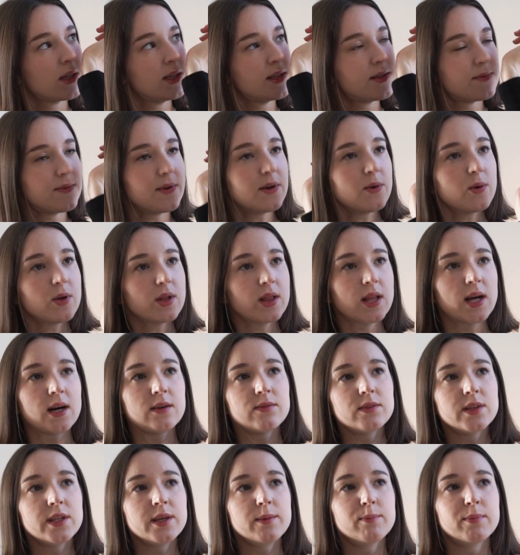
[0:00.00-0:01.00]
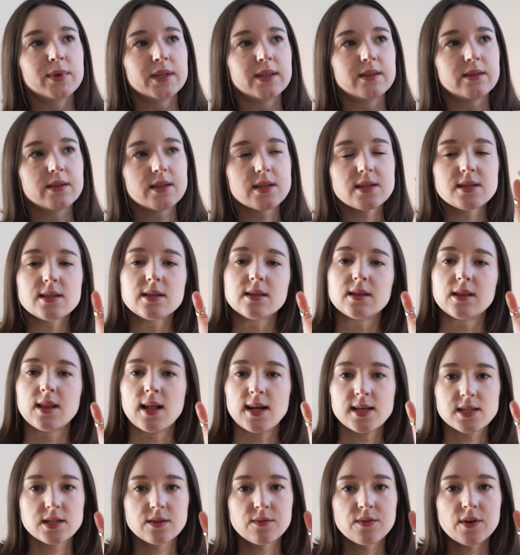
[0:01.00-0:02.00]
It's very lovely but doesn't
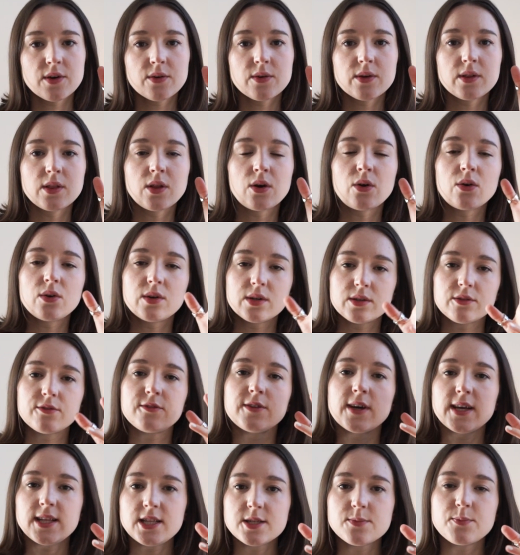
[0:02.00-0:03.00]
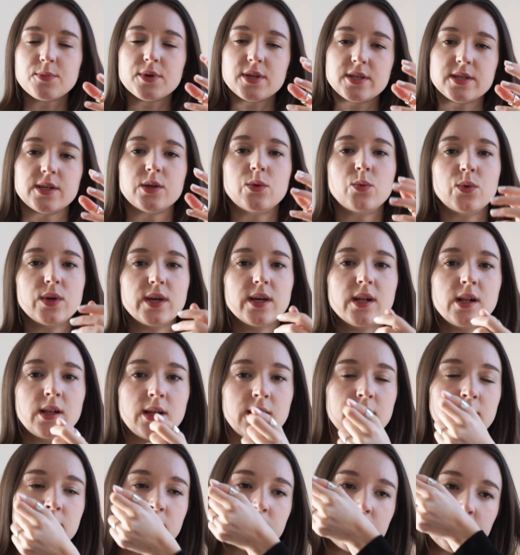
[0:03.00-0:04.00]
last very long, it fades pretty
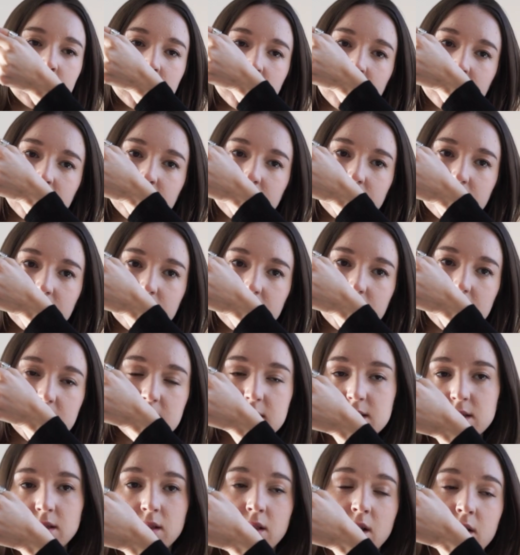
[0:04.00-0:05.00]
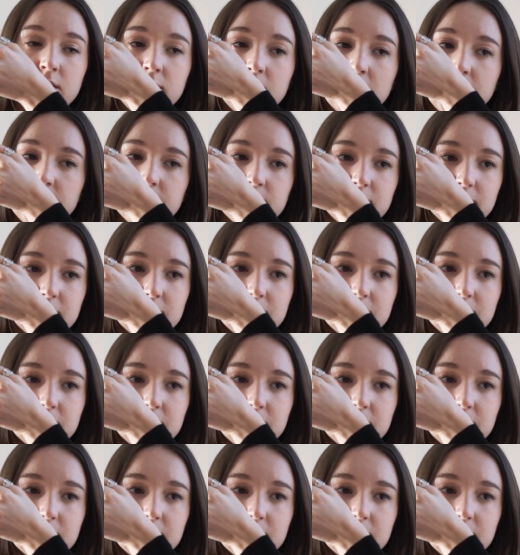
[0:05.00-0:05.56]
quickly. Still lovely.